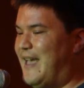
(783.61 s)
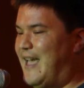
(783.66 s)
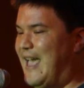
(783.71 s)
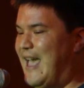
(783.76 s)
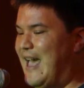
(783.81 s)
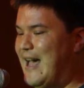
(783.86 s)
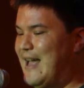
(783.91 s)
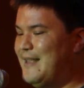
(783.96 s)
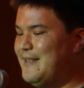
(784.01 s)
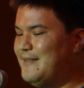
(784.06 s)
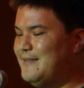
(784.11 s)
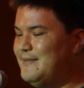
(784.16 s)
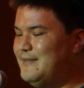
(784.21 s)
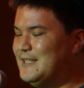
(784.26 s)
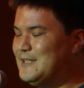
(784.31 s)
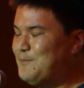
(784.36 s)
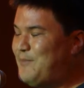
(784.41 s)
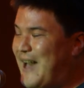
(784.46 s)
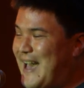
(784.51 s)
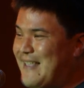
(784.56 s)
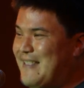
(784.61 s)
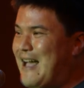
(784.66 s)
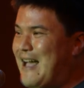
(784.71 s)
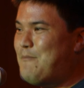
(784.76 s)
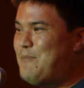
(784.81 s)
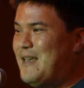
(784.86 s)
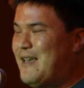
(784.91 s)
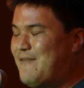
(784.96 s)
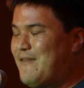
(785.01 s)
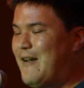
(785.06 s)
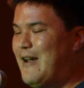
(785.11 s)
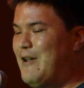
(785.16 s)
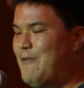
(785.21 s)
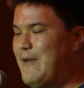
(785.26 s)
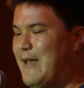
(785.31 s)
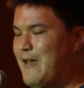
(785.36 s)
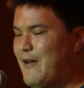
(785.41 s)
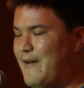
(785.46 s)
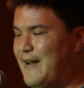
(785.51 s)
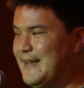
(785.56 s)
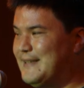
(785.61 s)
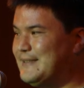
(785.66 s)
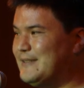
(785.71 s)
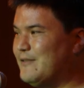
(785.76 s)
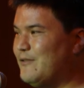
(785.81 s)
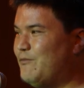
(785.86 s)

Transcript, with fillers: And despite being very rigorous,